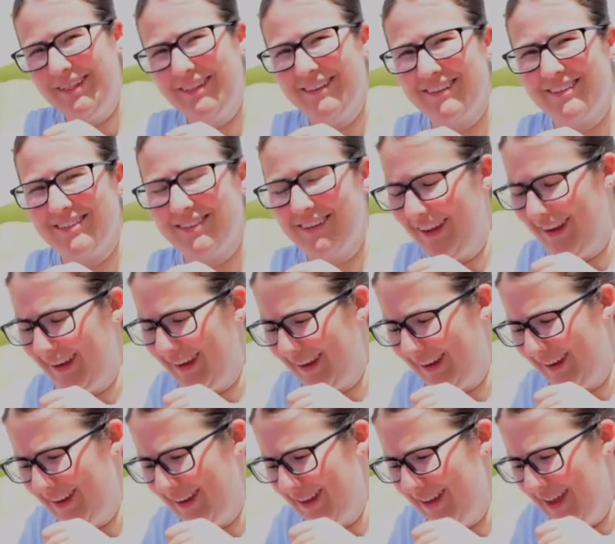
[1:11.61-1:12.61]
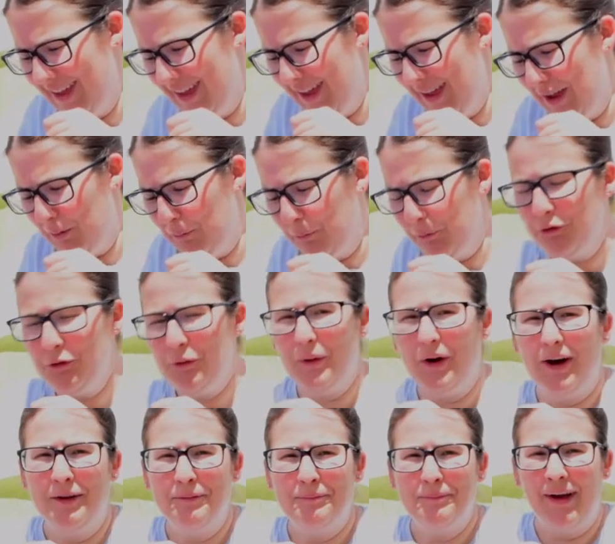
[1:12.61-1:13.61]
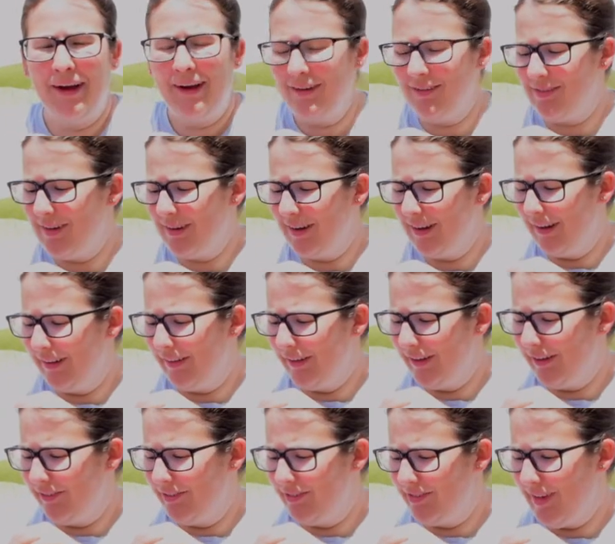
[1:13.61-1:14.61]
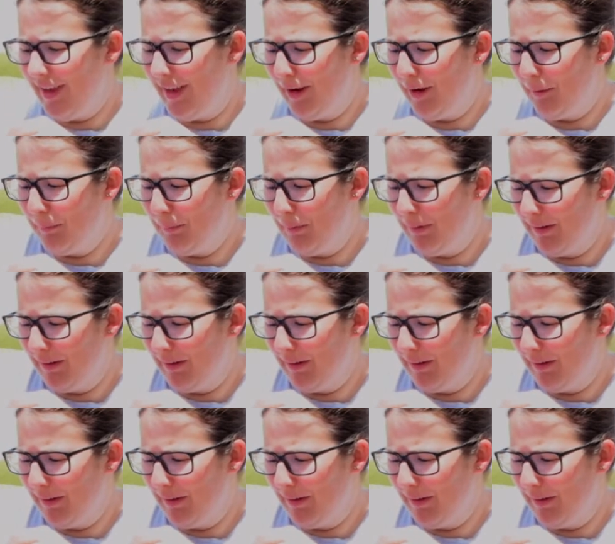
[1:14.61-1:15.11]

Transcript: looks like. We'll do an unboxing and a little setup.